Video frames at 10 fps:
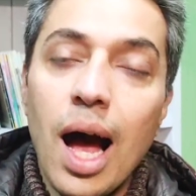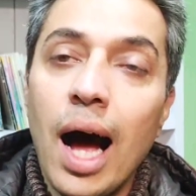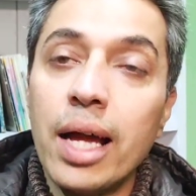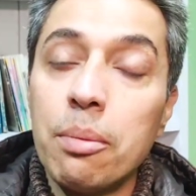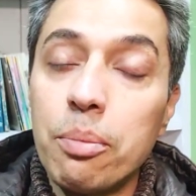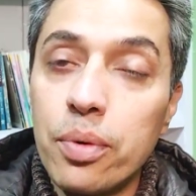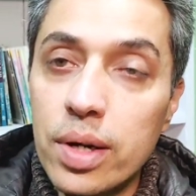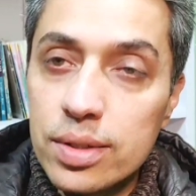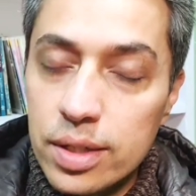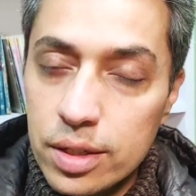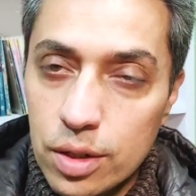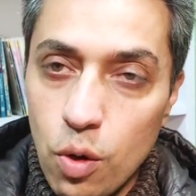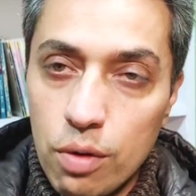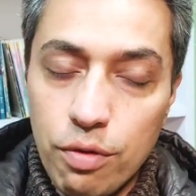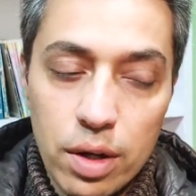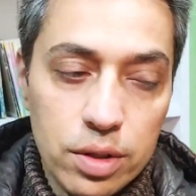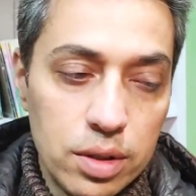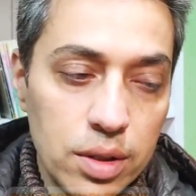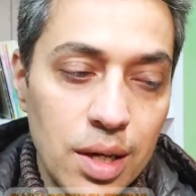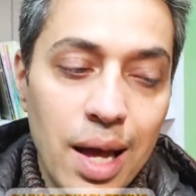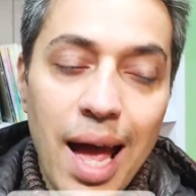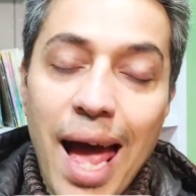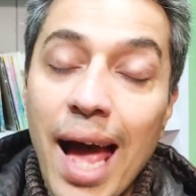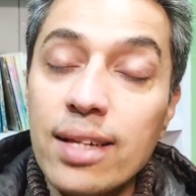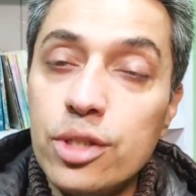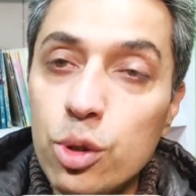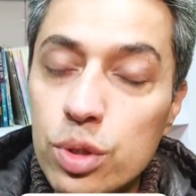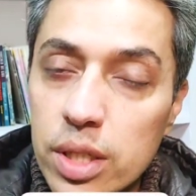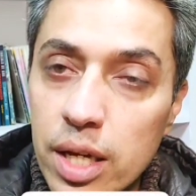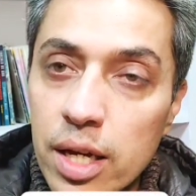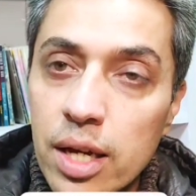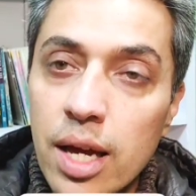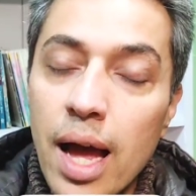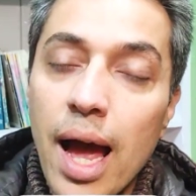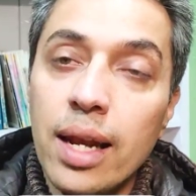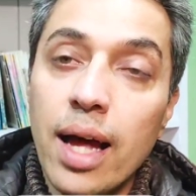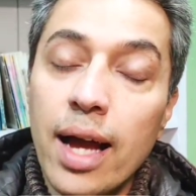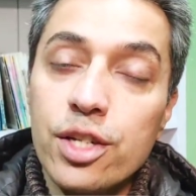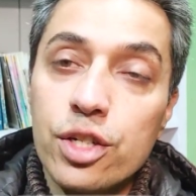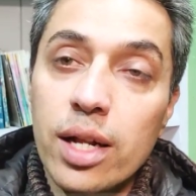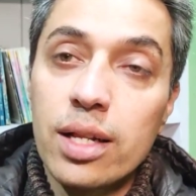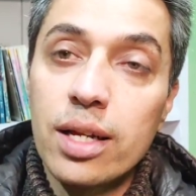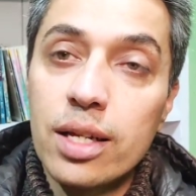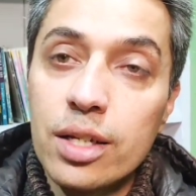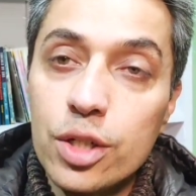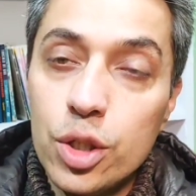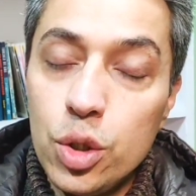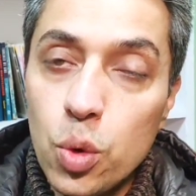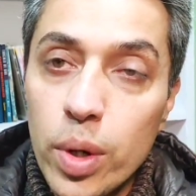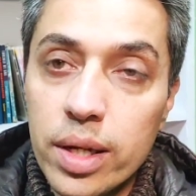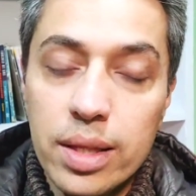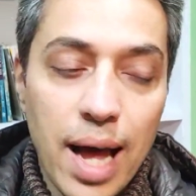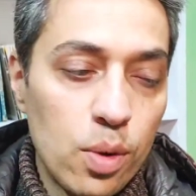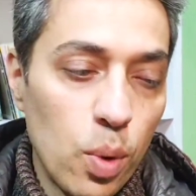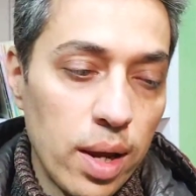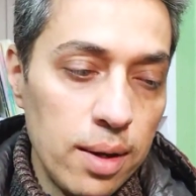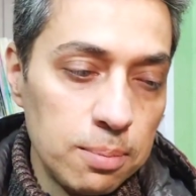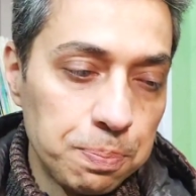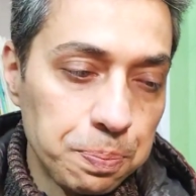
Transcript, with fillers: I am present, Godfather, as you say, and I shall do it in that way,